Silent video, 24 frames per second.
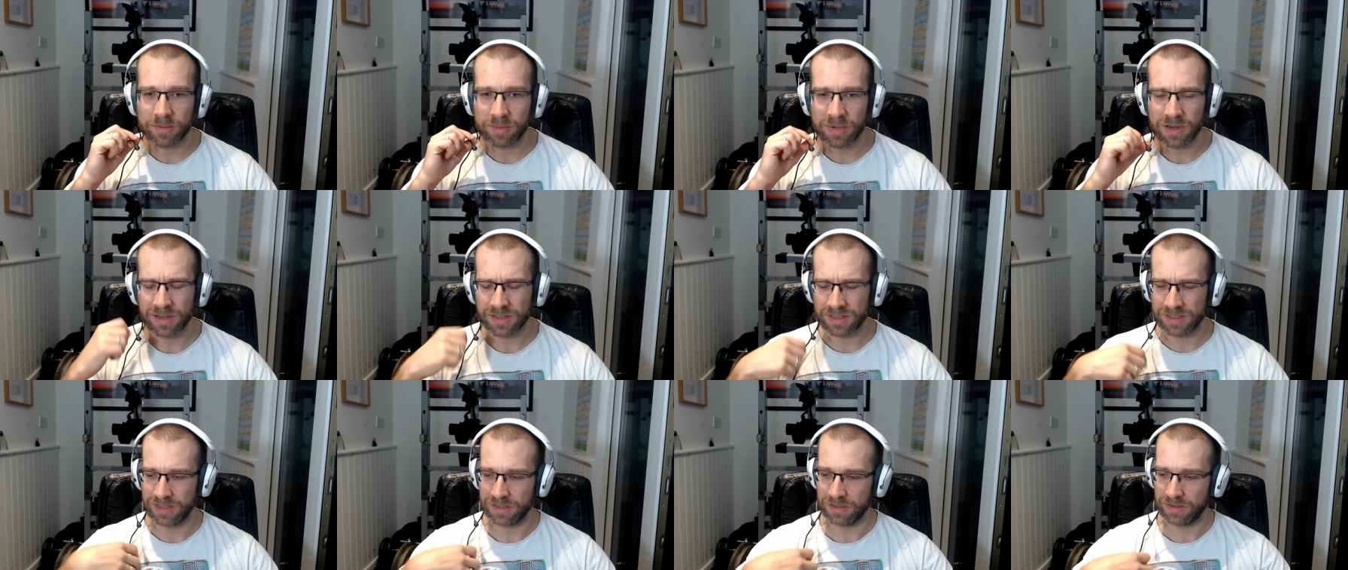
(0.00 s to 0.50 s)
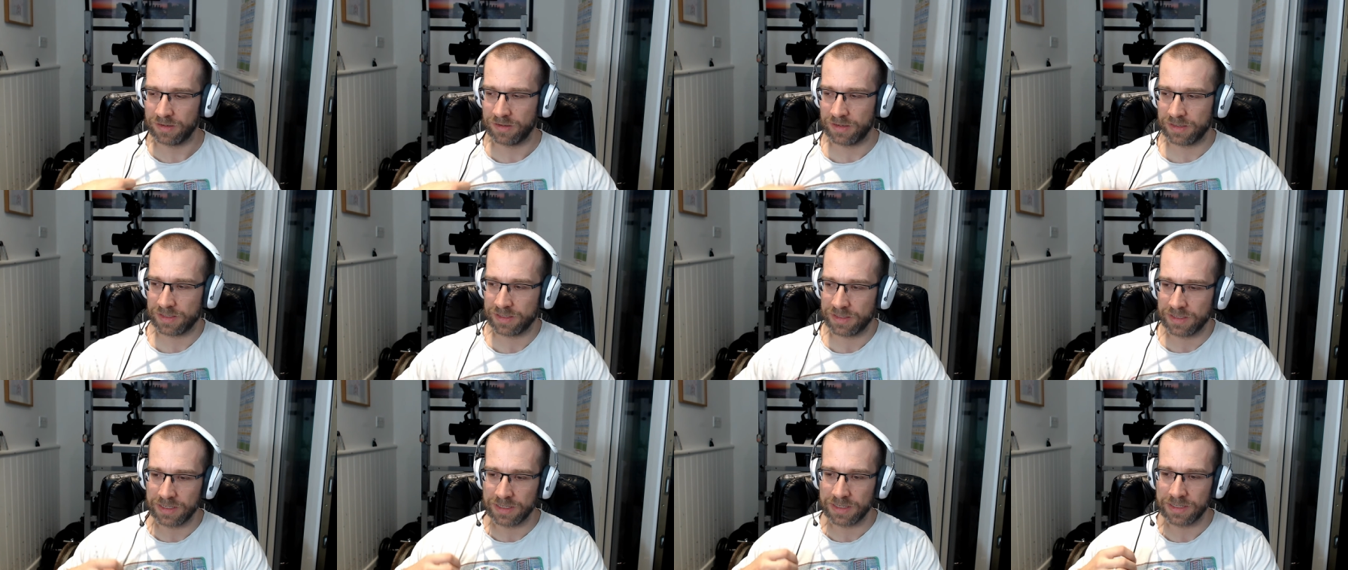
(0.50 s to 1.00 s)
It plugs in
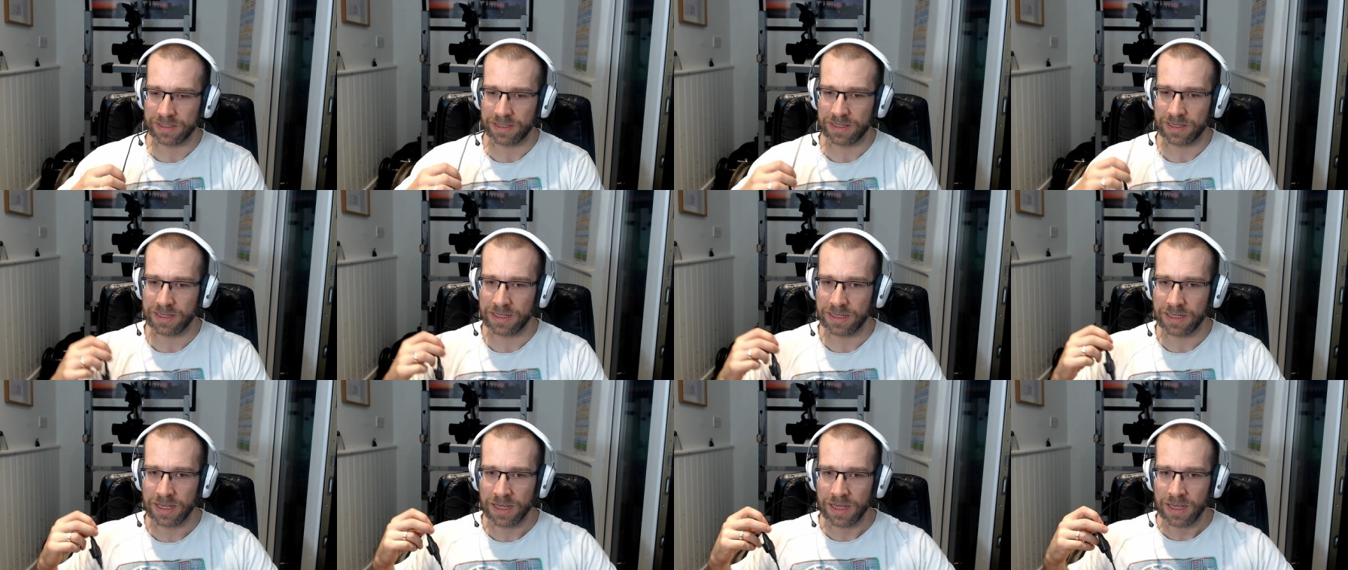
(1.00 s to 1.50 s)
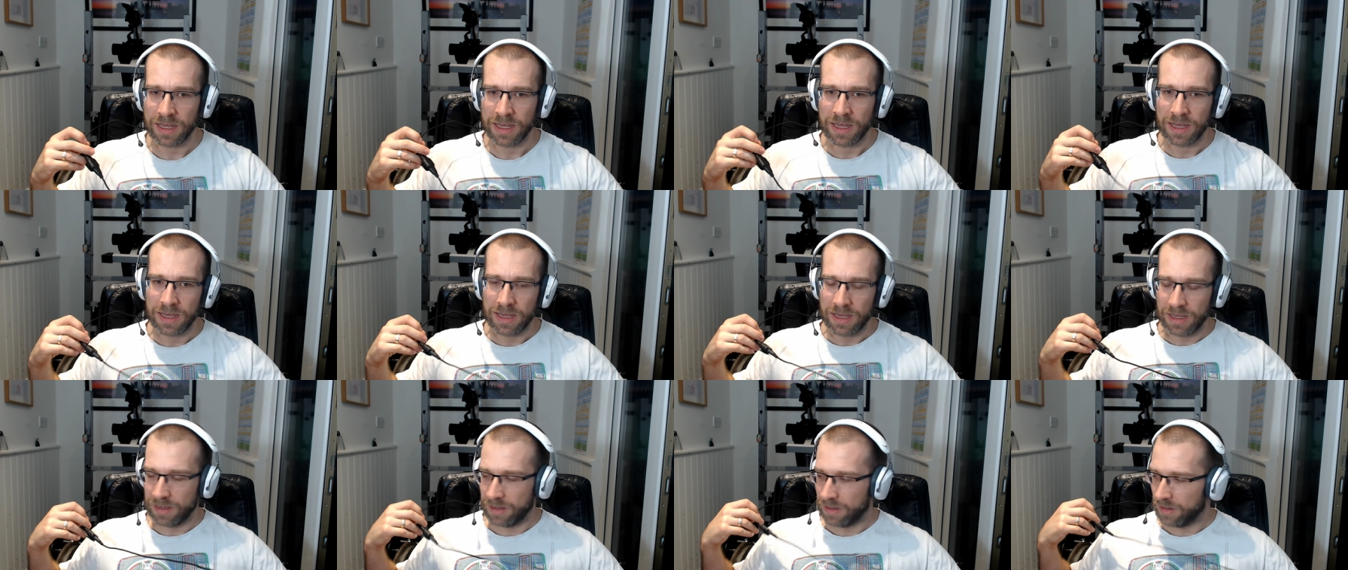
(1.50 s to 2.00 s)
nice and easily,
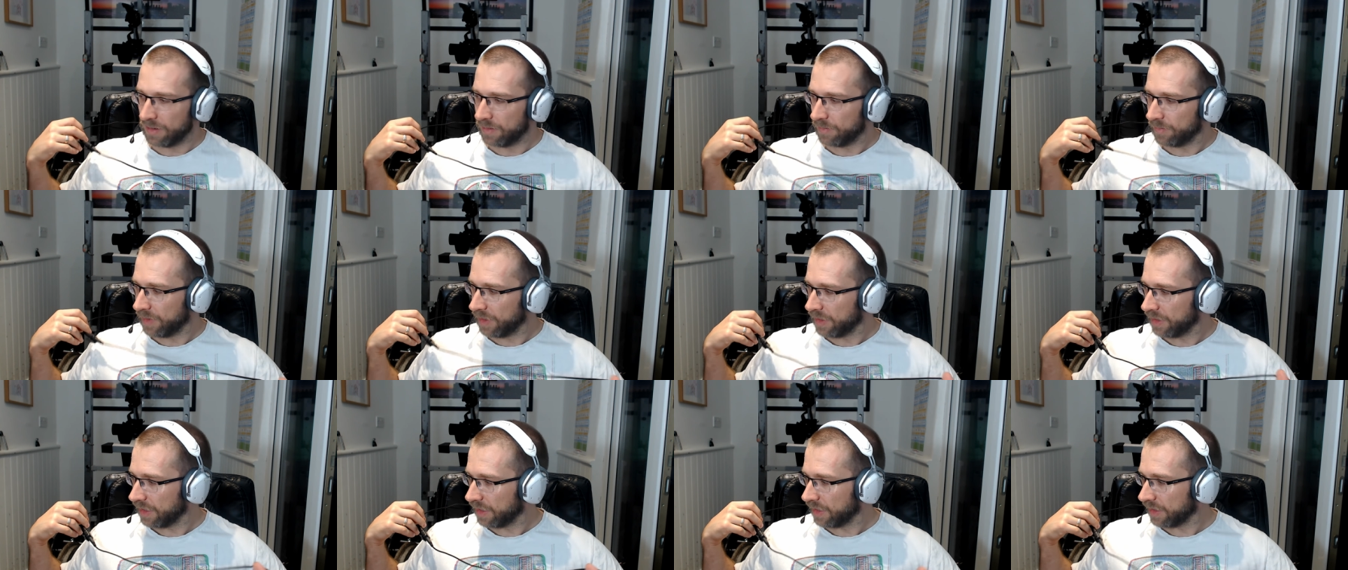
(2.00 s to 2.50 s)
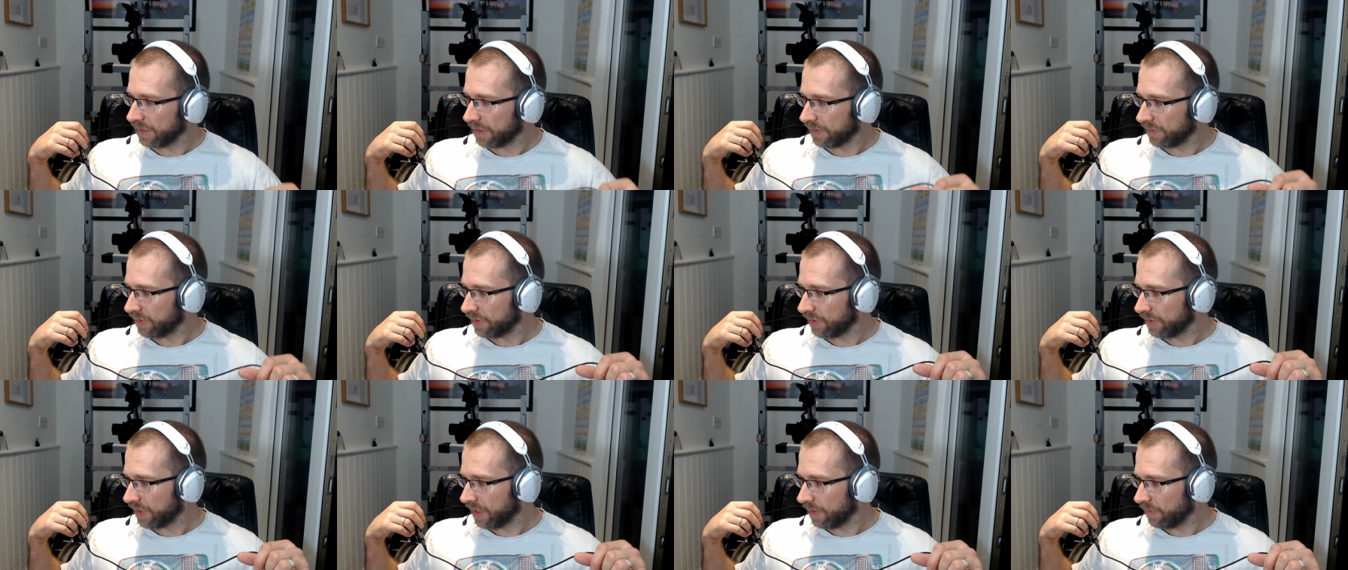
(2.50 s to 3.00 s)
and then
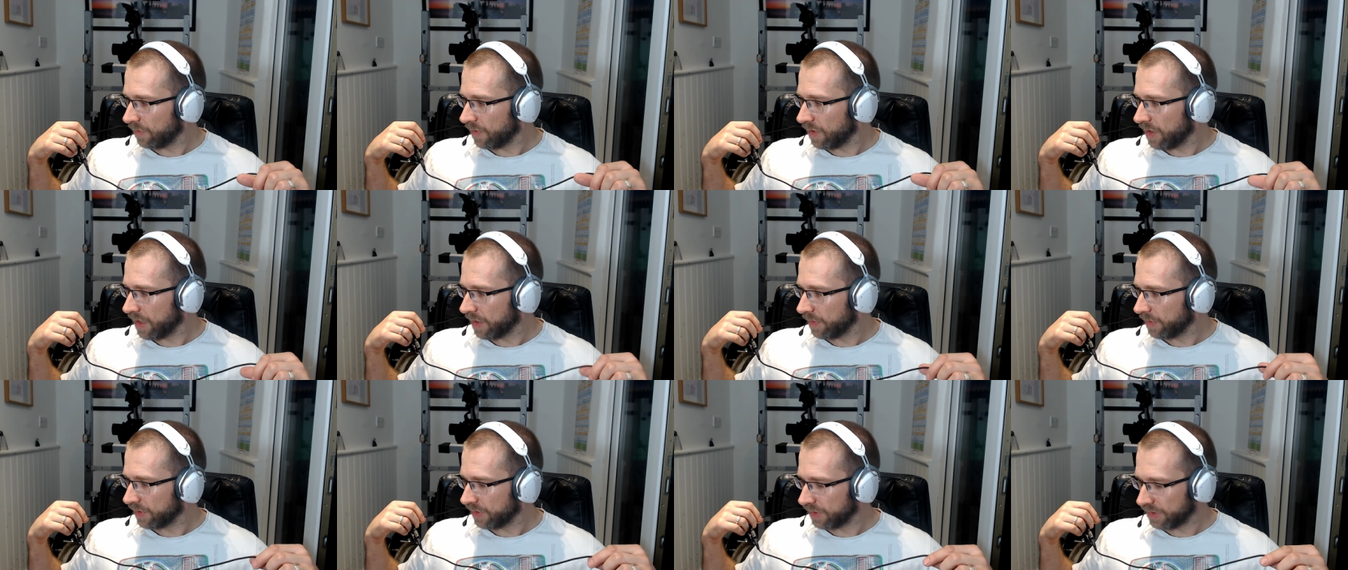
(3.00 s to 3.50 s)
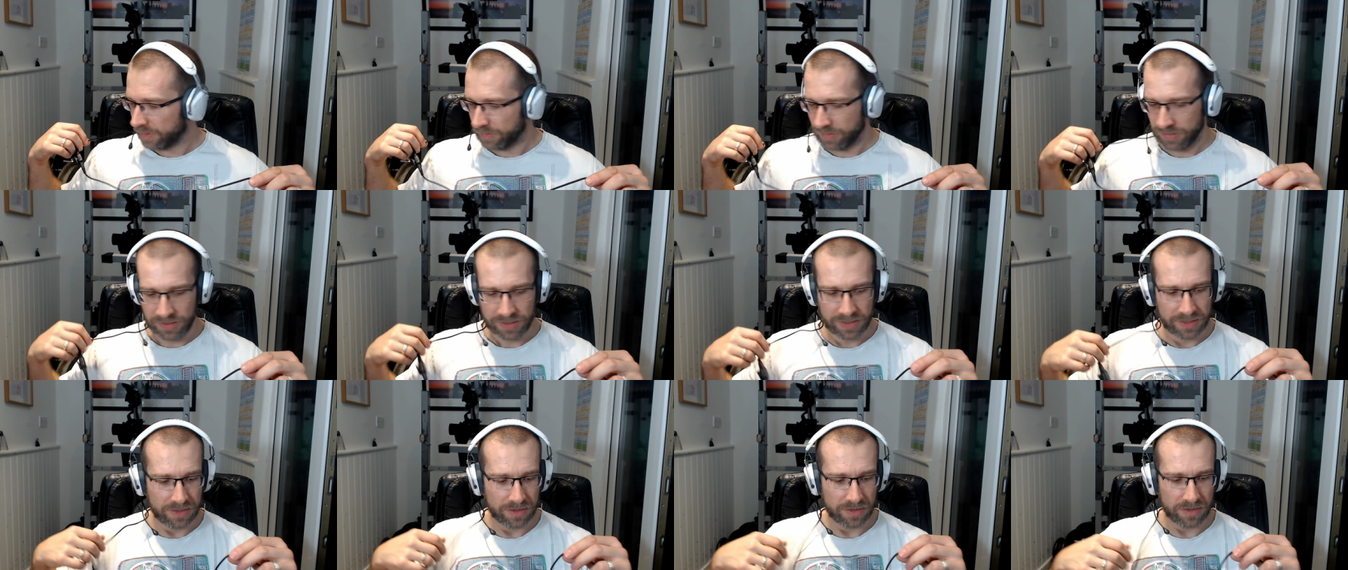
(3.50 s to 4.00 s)
gives you that wire, which is a
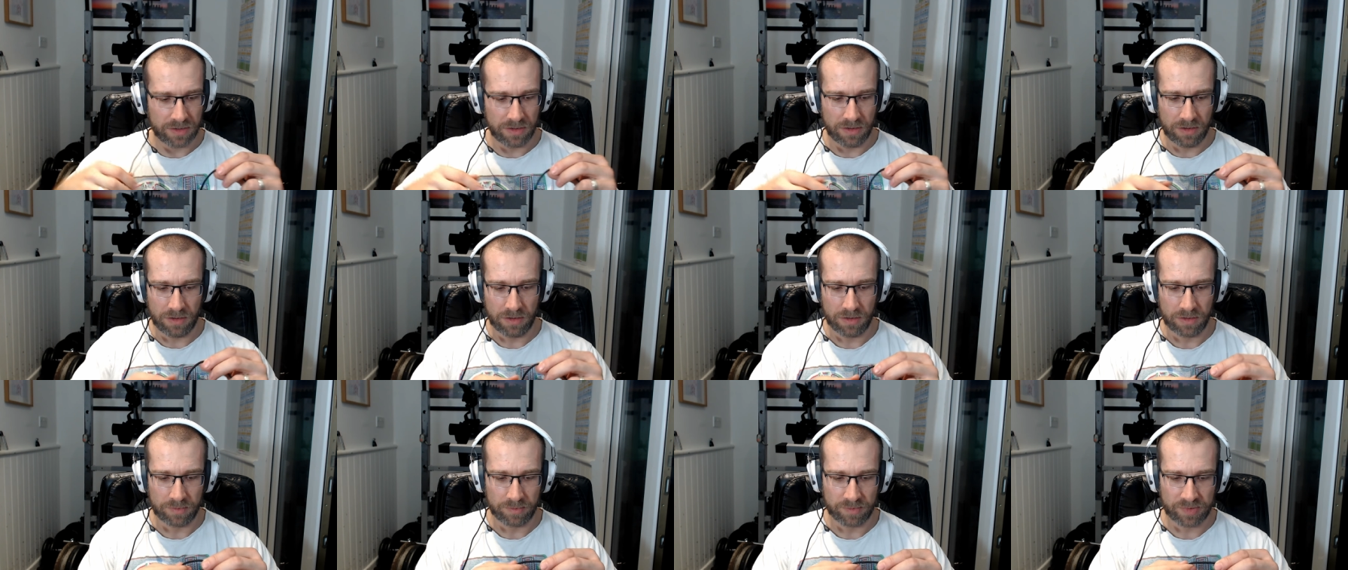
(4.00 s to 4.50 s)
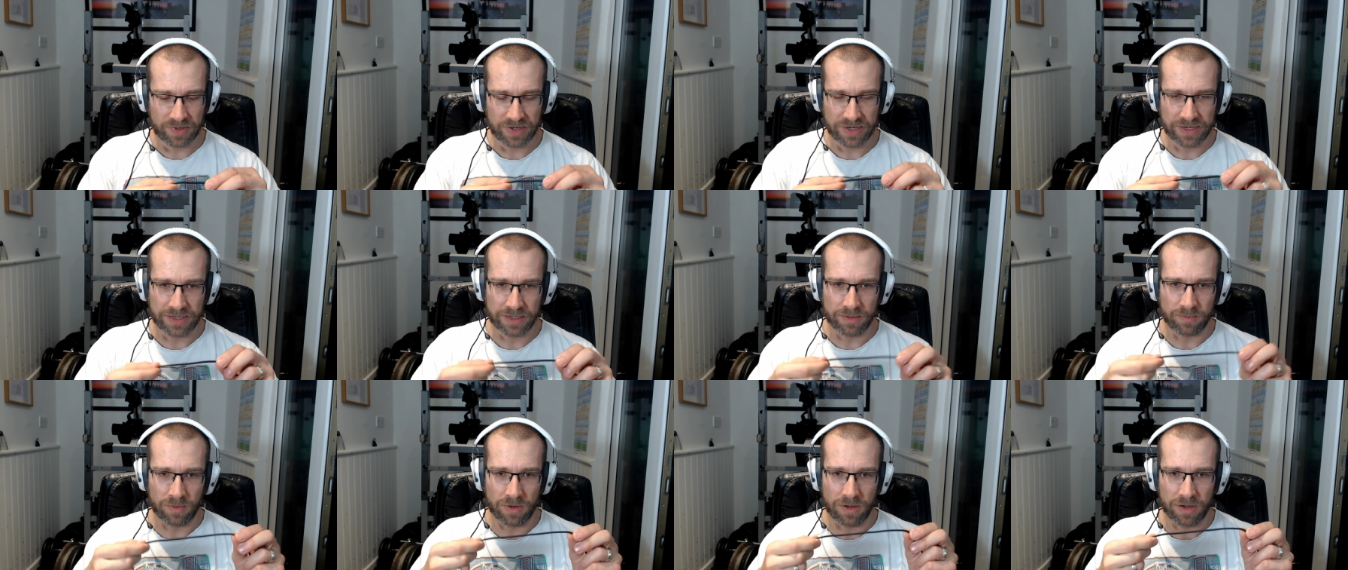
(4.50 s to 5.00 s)
pretty good long
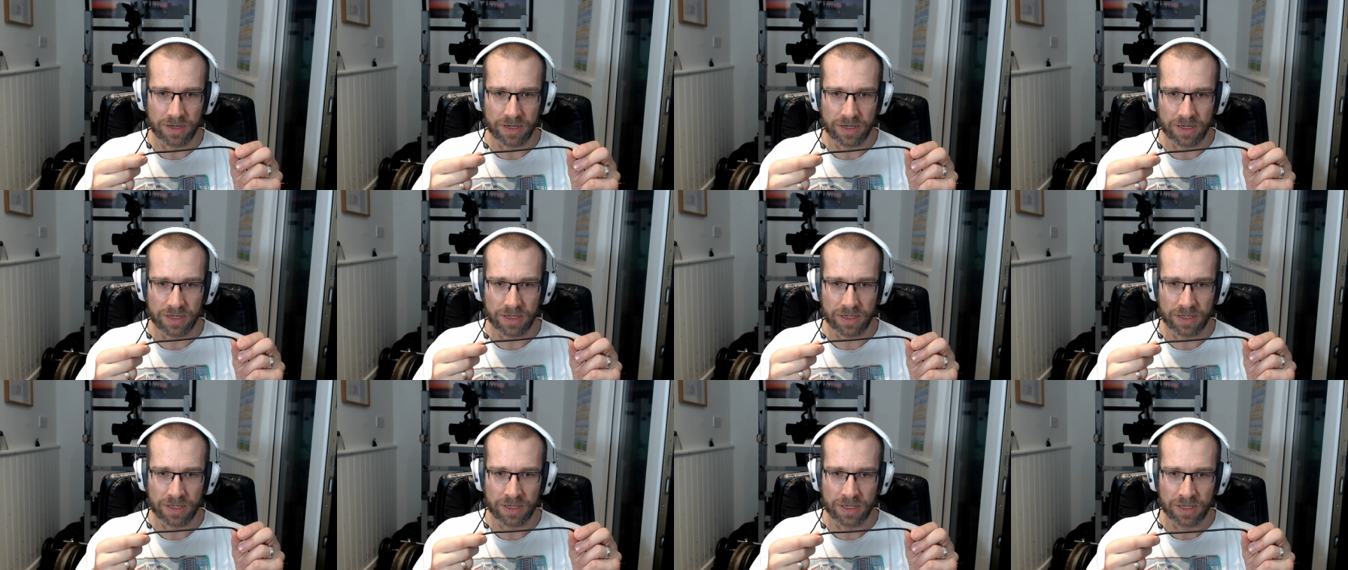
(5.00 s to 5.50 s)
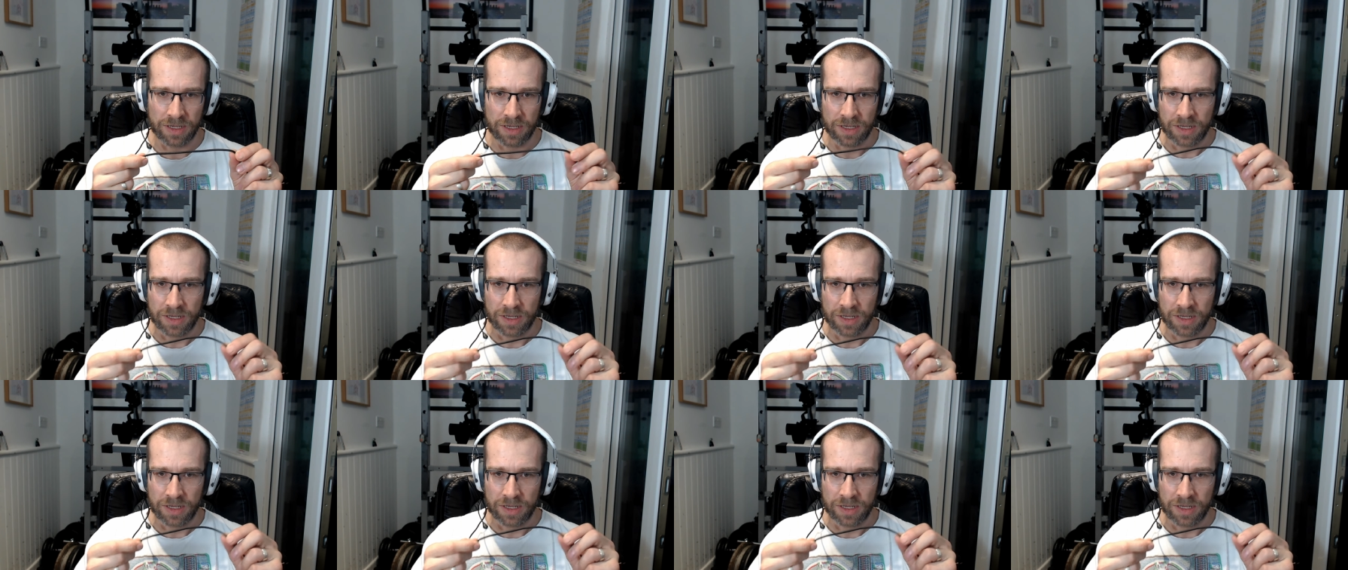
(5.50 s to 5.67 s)
braided wire.